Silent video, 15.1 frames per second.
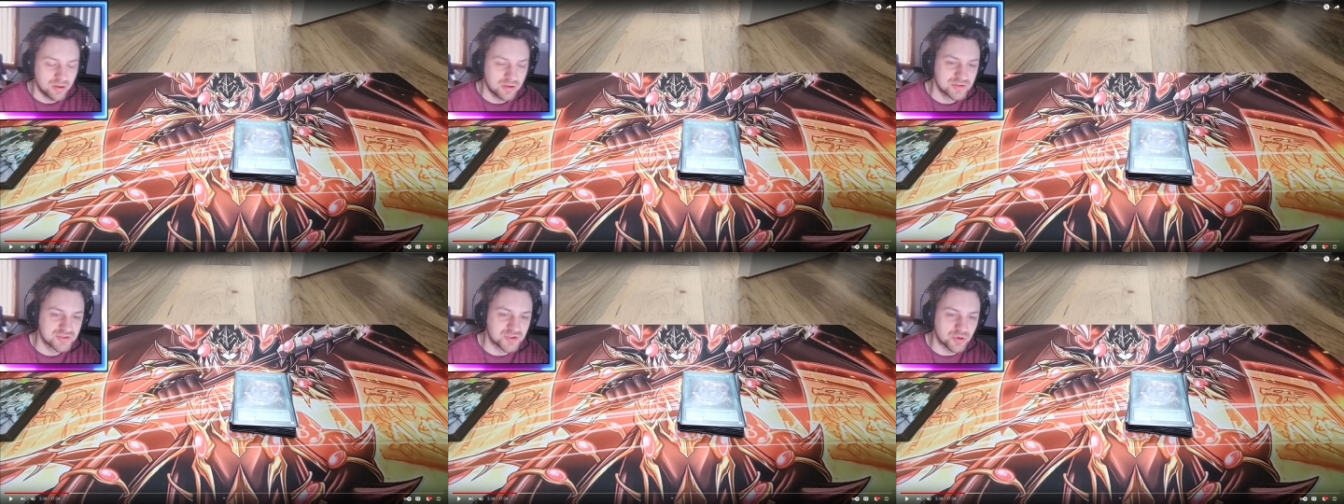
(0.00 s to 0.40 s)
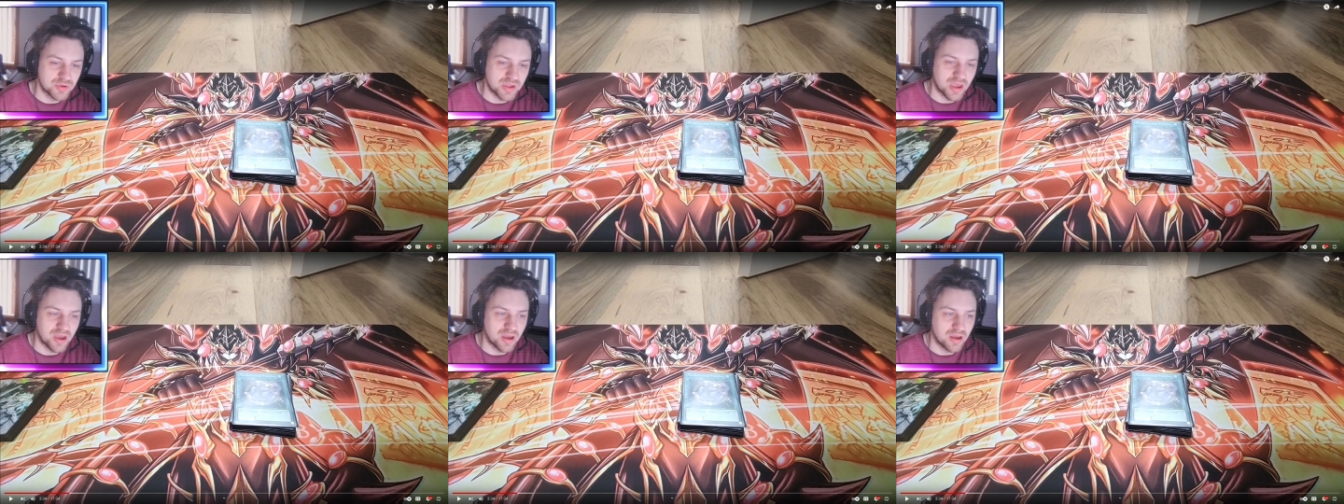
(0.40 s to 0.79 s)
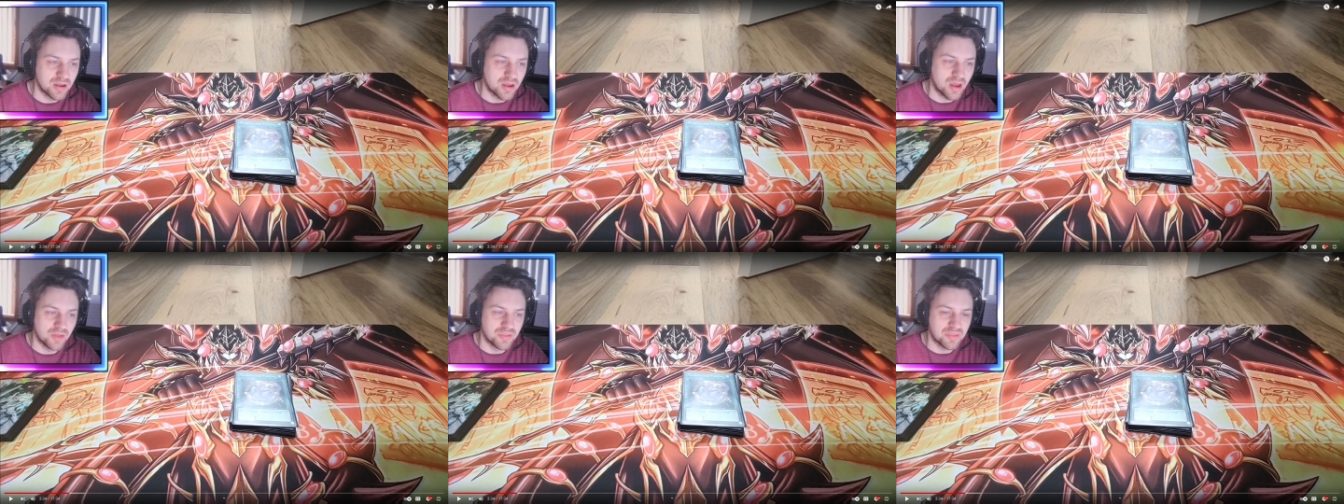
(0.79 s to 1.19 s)
So yeah,
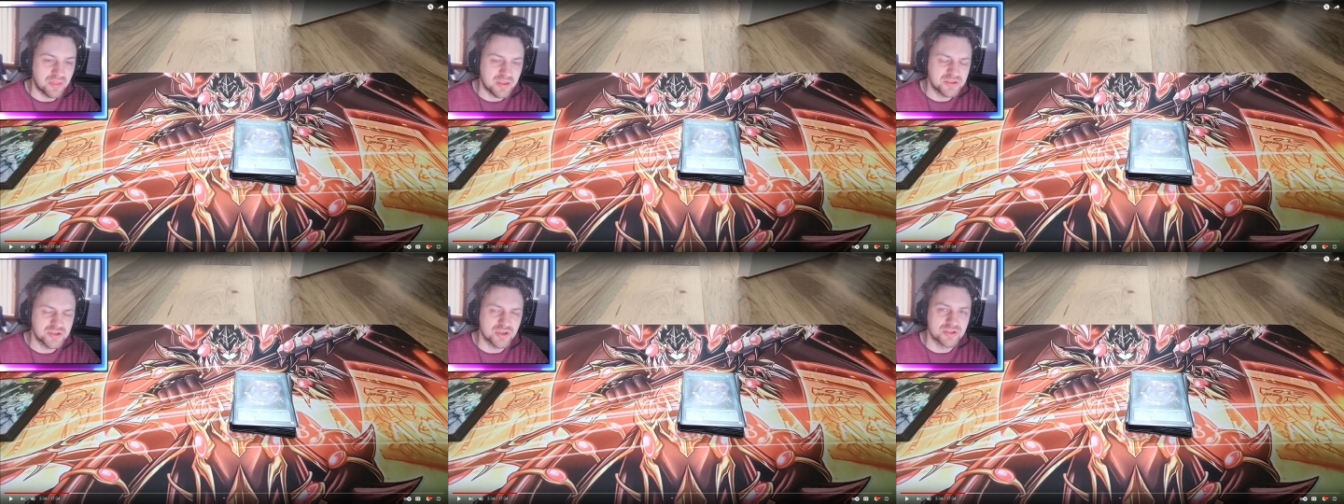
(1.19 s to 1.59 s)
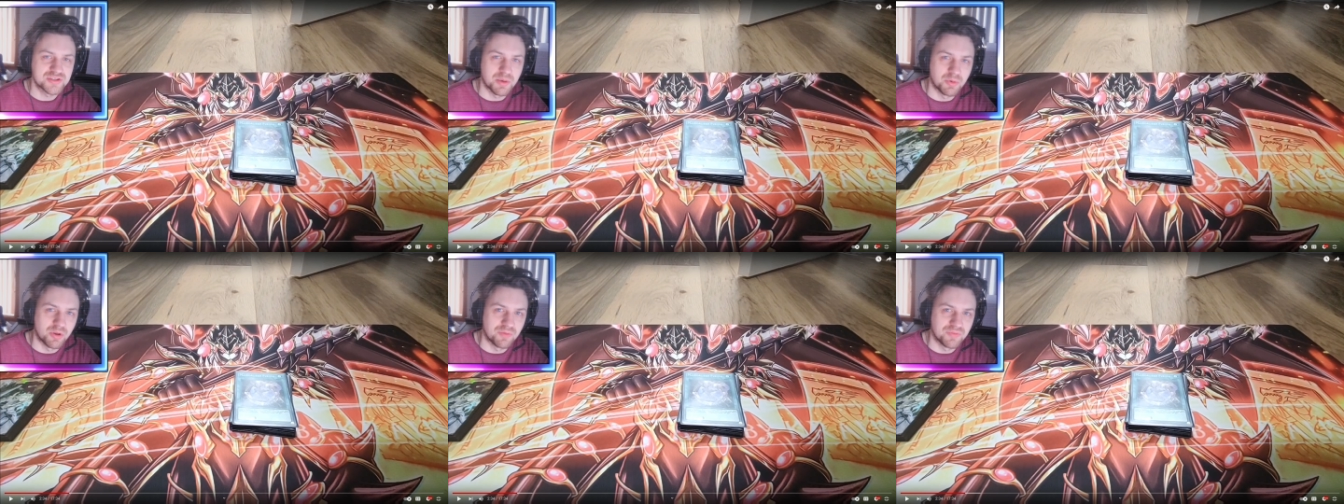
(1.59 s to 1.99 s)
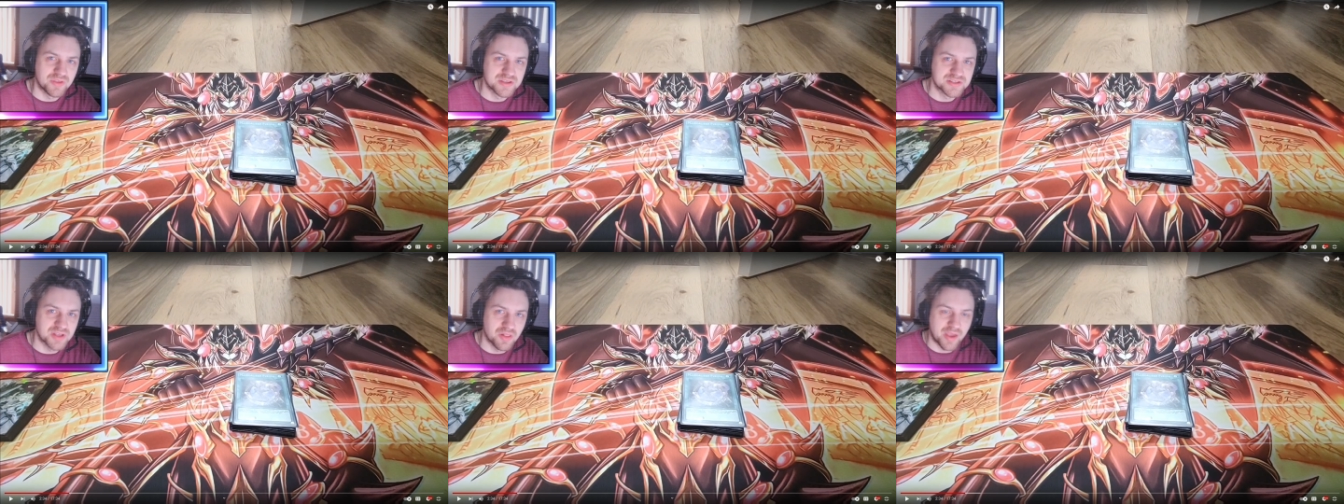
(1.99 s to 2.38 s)
uh, the things you can summon off
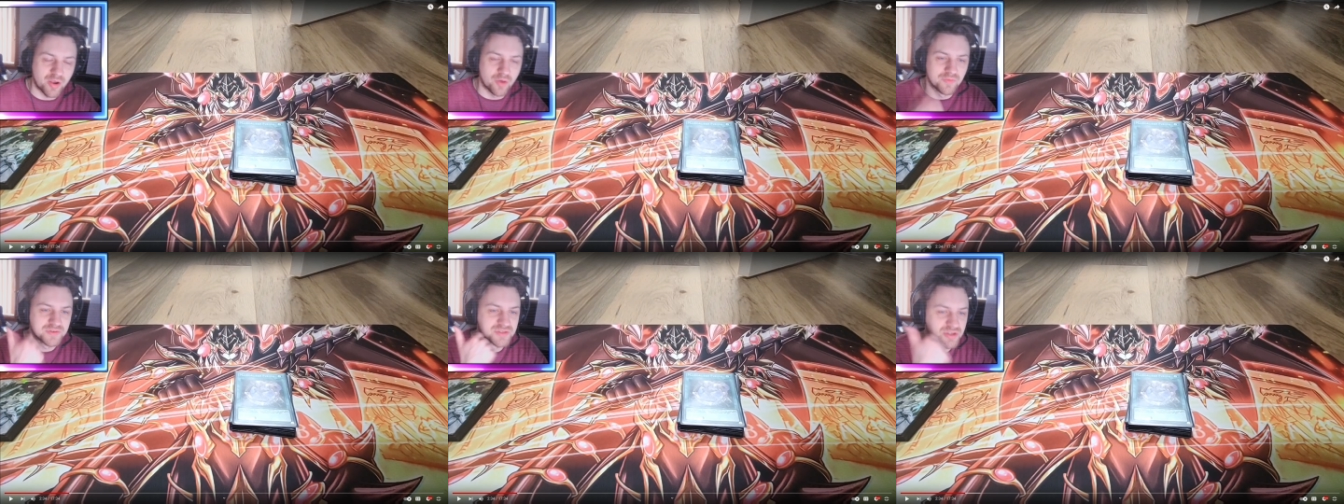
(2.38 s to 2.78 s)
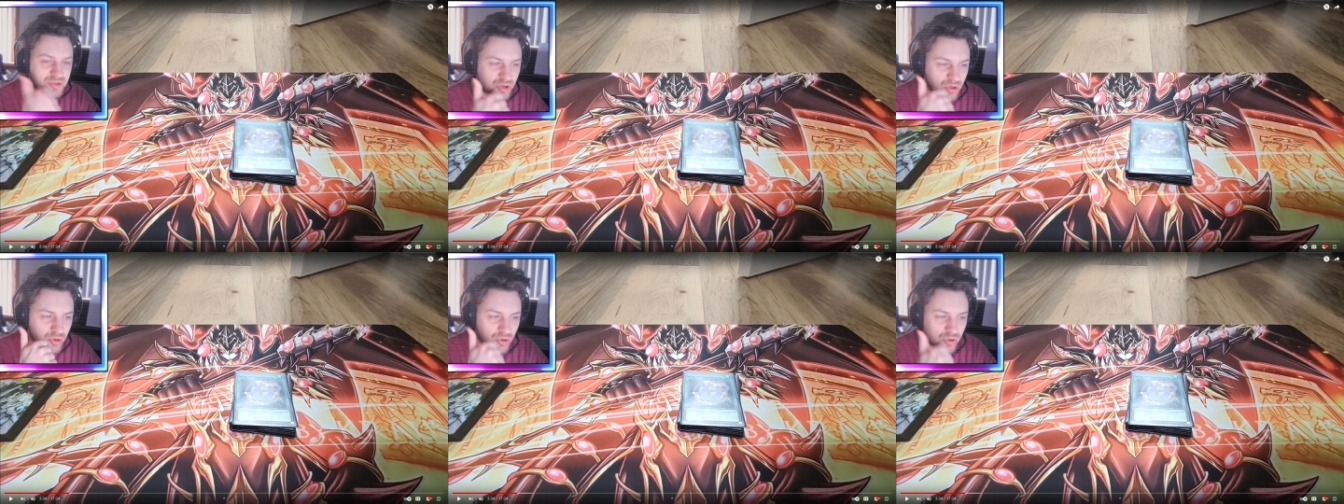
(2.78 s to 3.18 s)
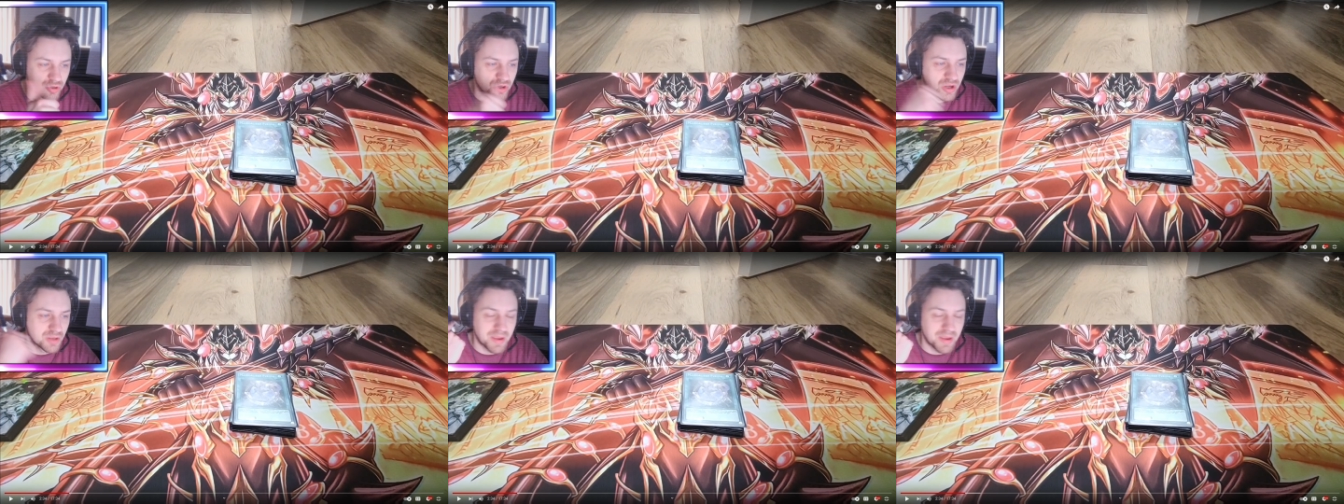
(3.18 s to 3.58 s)
this are like obviously Dragoon,
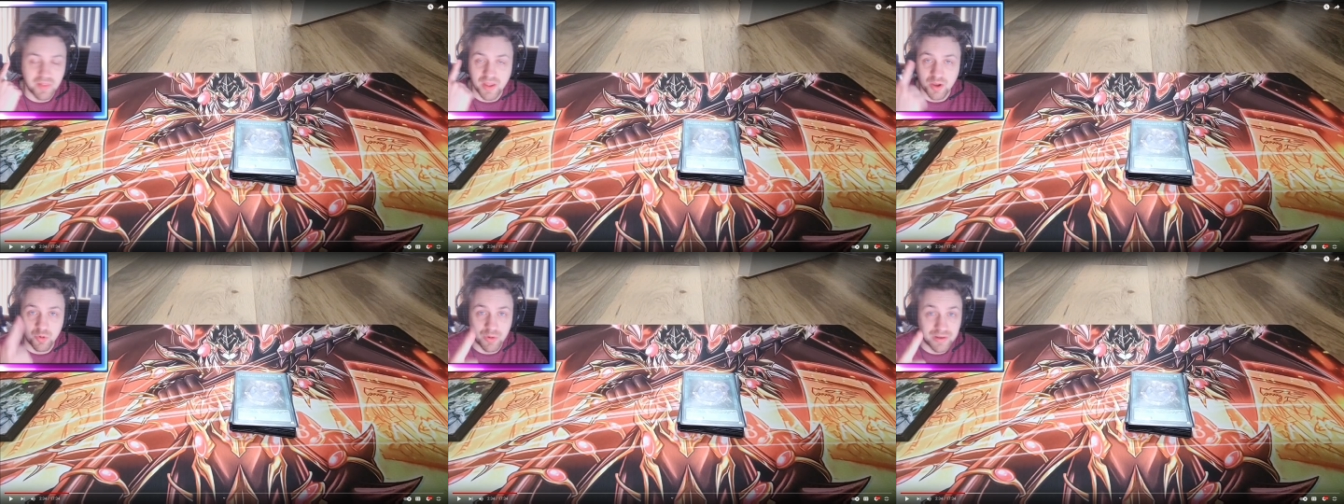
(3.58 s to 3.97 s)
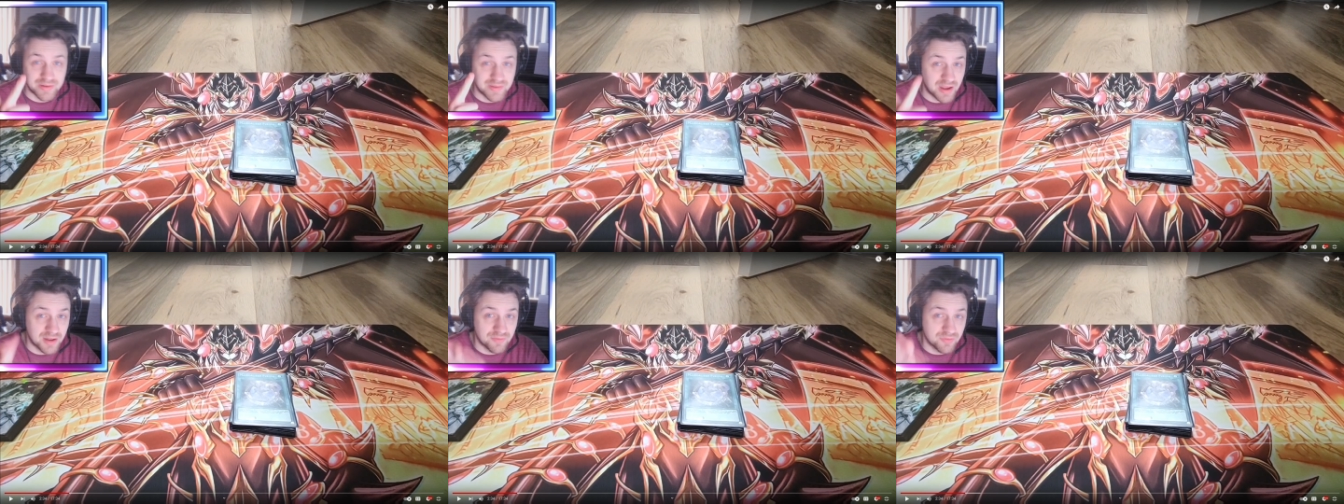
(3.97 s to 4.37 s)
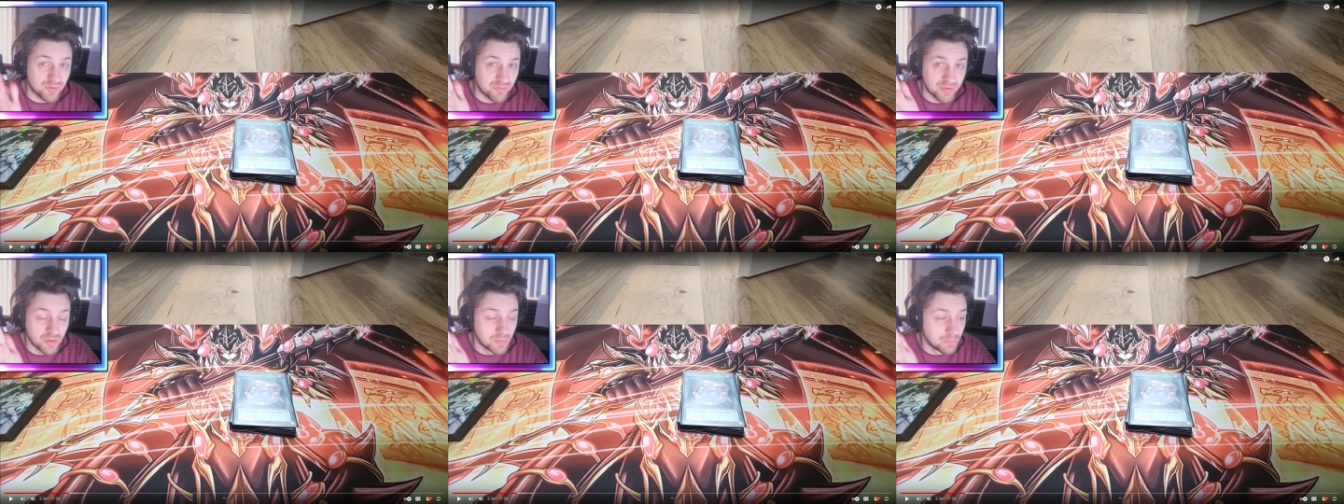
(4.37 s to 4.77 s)
you can make like Quintet if you're
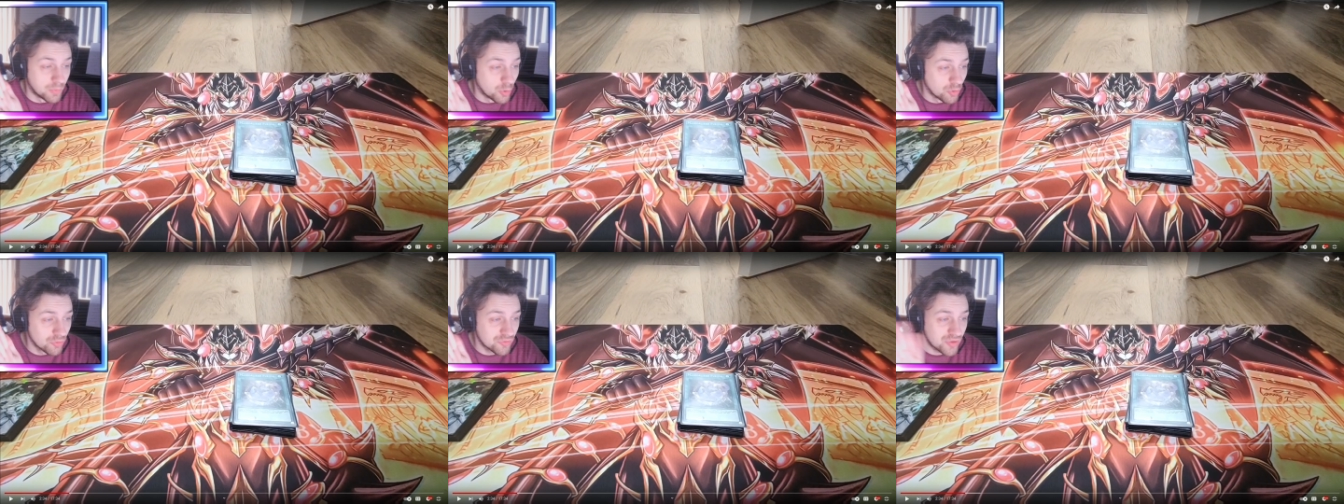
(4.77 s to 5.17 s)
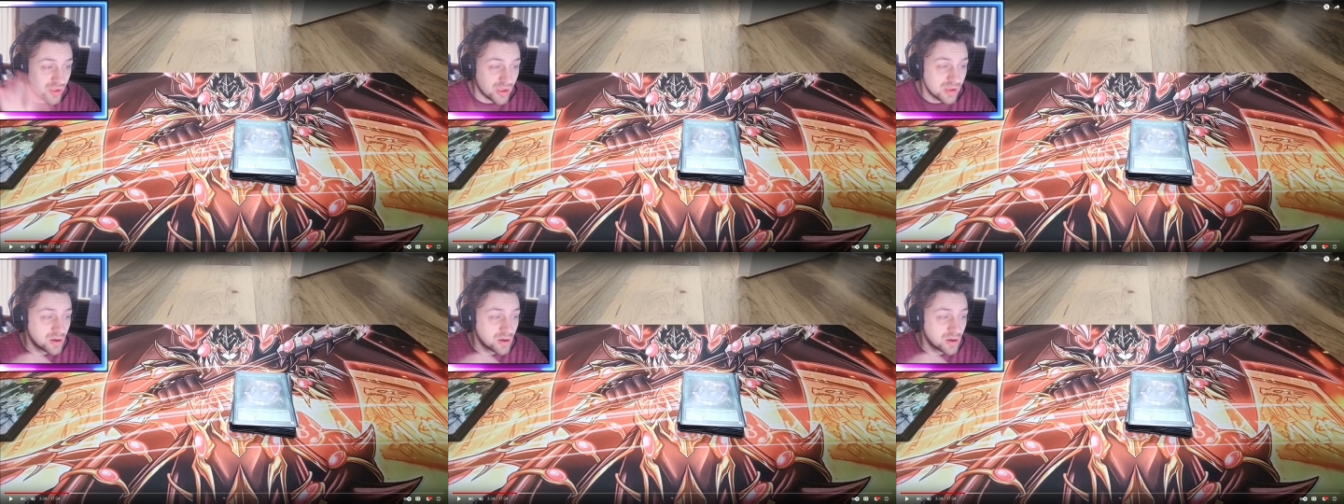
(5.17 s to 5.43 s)
feeling ballsy.